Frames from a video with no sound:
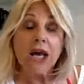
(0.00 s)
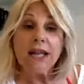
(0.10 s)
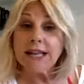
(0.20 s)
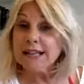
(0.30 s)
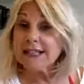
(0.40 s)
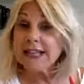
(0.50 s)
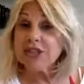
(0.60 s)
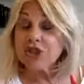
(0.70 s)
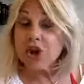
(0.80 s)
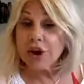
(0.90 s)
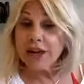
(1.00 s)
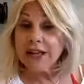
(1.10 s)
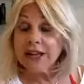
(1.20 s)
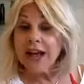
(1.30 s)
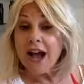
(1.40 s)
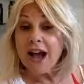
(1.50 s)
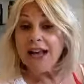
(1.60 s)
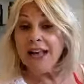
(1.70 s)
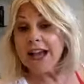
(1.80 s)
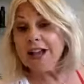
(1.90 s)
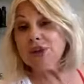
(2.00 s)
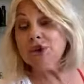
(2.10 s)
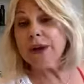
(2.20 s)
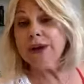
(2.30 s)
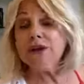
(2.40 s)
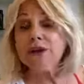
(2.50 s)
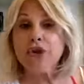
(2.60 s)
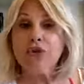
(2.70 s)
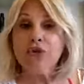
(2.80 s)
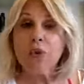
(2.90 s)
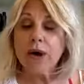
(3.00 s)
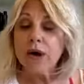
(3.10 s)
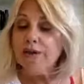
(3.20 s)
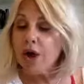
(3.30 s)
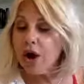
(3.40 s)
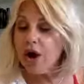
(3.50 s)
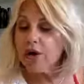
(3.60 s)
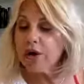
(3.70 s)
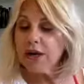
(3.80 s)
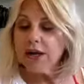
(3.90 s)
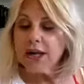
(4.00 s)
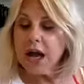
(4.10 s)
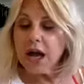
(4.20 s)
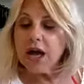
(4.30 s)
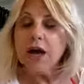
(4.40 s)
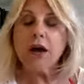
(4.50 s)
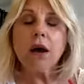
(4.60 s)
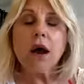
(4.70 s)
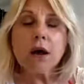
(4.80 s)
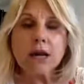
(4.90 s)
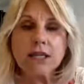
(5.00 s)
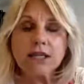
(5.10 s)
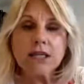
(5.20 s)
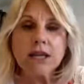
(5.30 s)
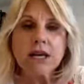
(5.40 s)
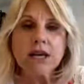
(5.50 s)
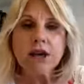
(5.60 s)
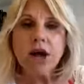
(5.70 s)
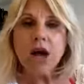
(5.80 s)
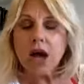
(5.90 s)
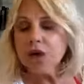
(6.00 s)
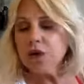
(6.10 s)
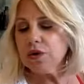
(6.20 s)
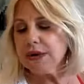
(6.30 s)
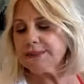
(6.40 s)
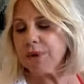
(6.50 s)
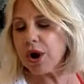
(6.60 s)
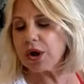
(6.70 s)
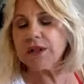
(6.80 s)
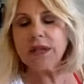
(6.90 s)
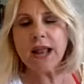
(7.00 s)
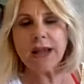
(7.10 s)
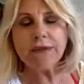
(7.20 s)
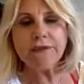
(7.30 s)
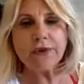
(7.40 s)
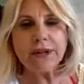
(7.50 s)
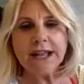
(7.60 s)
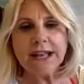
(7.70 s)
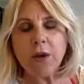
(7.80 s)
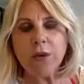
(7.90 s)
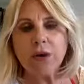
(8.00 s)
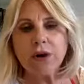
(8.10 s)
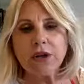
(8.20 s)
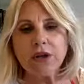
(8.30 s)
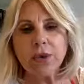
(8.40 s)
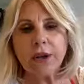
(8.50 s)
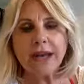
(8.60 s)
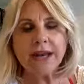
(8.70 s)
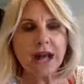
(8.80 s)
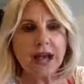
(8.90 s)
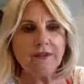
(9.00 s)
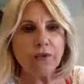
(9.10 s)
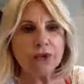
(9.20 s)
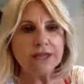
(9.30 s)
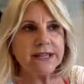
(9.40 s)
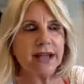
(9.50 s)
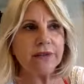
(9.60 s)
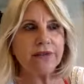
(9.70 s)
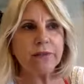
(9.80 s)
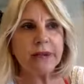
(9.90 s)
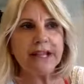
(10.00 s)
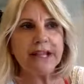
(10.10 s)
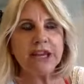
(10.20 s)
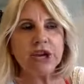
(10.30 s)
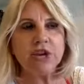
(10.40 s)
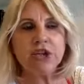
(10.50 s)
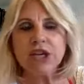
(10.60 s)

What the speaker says: let's get started. I'd like to introduce one of our artists who is part of the Glamifornia network. Luann and I have worked together for many years.